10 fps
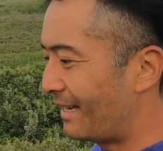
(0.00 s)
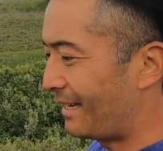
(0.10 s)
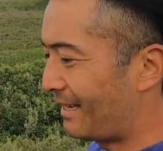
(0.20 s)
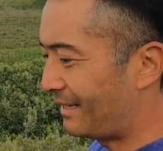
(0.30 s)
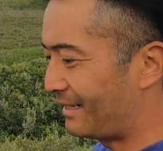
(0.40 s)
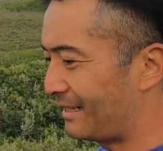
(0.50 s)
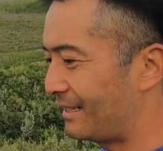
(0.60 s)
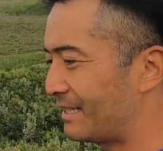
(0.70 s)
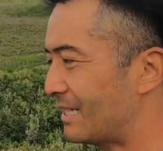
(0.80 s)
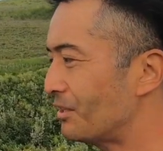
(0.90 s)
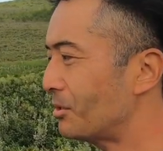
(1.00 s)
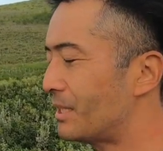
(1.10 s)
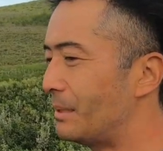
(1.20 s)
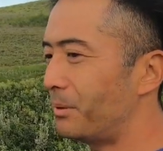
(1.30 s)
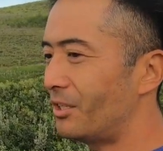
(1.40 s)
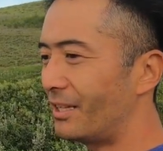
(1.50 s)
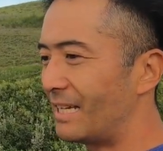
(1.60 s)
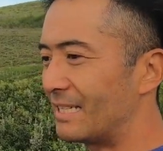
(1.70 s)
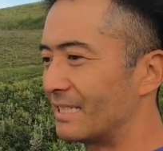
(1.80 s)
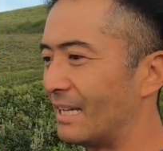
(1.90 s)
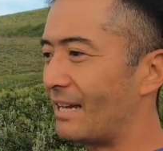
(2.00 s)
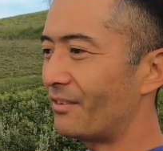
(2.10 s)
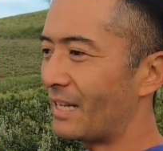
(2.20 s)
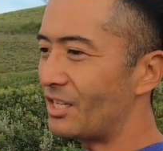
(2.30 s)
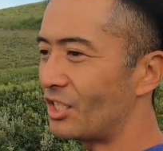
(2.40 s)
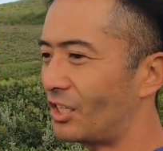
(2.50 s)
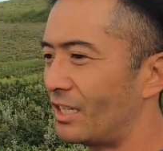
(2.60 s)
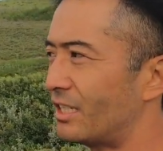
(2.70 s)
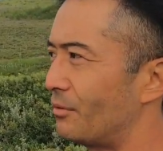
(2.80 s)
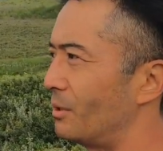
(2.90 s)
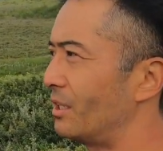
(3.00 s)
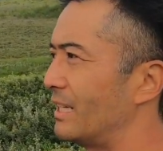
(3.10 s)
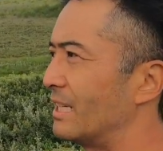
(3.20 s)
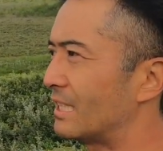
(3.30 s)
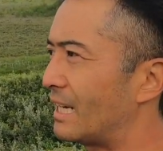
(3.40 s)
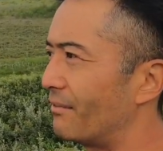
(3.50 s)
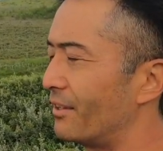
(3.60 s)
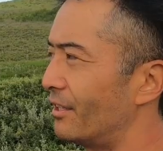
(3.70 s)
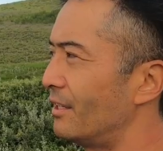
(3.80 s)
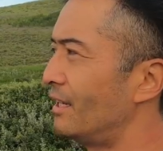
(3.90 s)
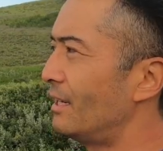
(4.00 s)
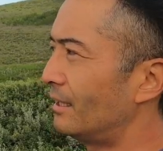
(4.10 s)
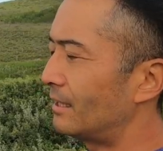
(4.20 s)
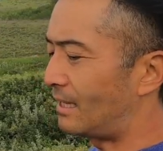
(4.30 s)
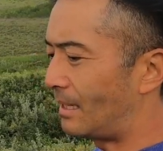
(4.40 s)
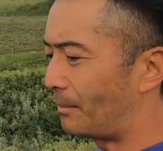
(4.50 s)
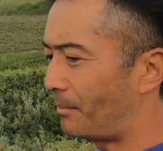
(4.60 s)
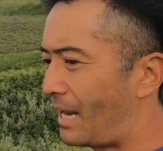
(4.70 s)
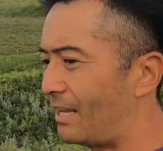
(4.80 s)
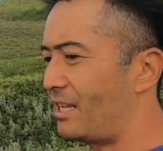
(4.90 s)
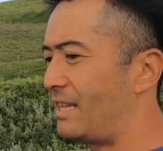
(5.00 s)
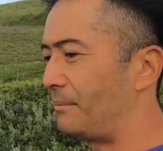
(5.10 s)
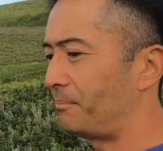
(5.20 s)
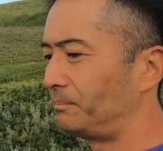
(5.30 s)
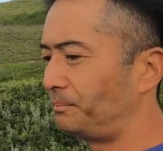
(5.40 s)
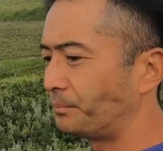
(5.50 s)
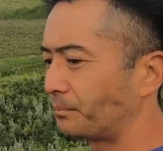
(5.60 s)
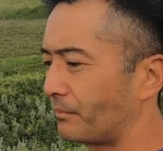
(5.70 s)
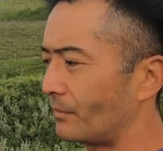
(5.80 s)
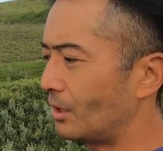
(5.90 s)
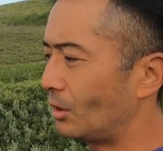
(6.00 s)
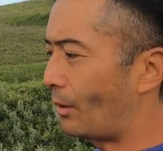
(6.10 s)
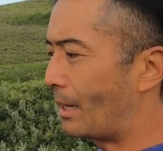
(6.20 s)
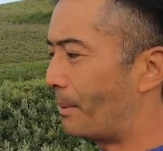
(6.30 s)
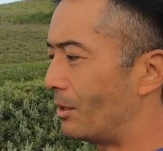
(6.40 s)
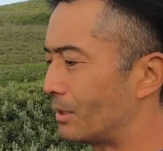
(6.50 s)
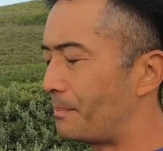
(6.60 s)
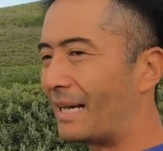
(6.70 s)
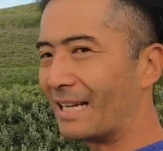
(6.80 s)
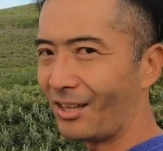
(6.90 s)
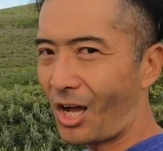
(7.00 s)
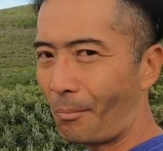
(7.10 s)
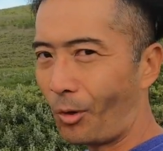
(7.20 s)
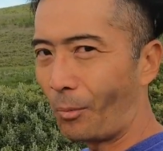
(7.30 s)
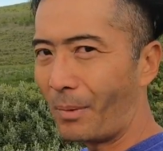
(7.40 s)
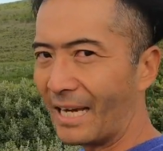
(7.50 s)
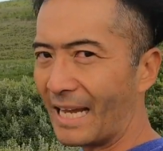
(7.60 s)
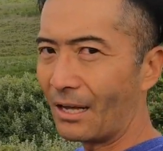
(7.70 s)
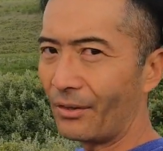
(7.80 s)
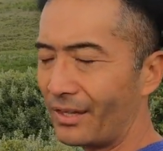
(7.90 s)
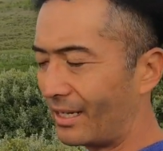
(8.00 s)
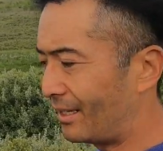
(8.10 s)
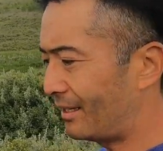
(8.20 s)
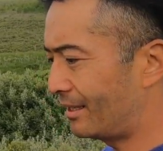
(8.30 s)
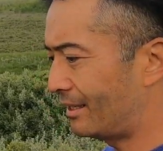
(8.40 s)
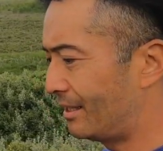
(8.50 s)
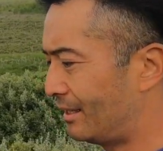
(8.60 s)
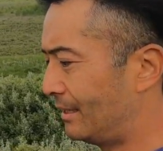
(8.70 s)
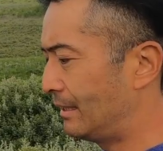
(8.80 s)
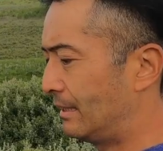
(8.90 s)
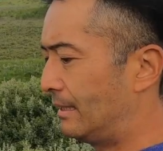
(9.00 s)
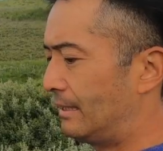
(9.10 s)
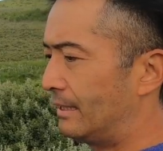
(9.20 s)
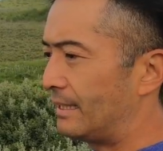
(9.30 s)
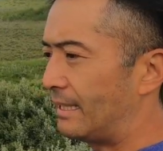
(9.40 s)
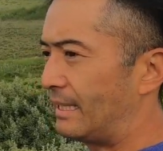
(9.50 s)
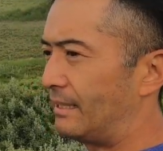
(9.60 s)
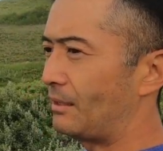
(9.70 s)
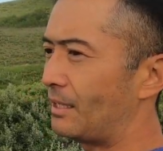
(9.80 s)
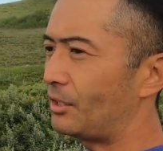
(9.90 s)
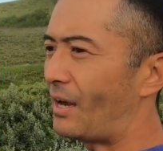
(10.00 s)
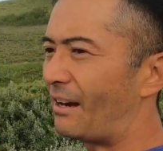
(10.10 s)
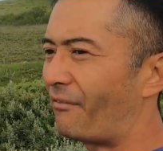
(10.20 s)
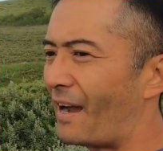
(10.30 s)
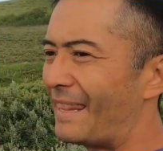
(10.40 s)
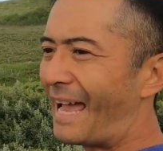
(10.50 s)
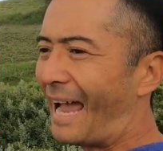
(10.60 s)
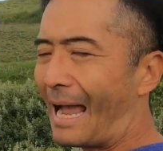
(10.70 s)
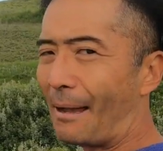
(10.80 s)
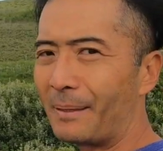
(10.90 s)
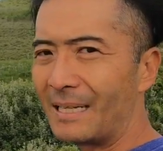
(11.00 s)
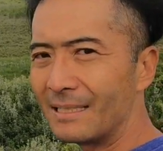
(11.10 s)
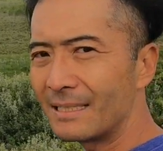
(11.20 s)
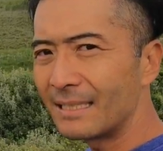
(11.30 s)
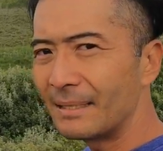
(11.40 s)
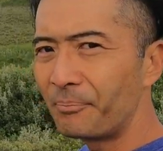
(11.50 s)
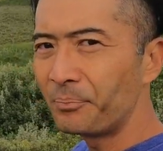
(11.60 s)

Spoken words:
And just those simpler things in life that you start to really discover, other than going about spending a lot more money out there in trying to find that happiness.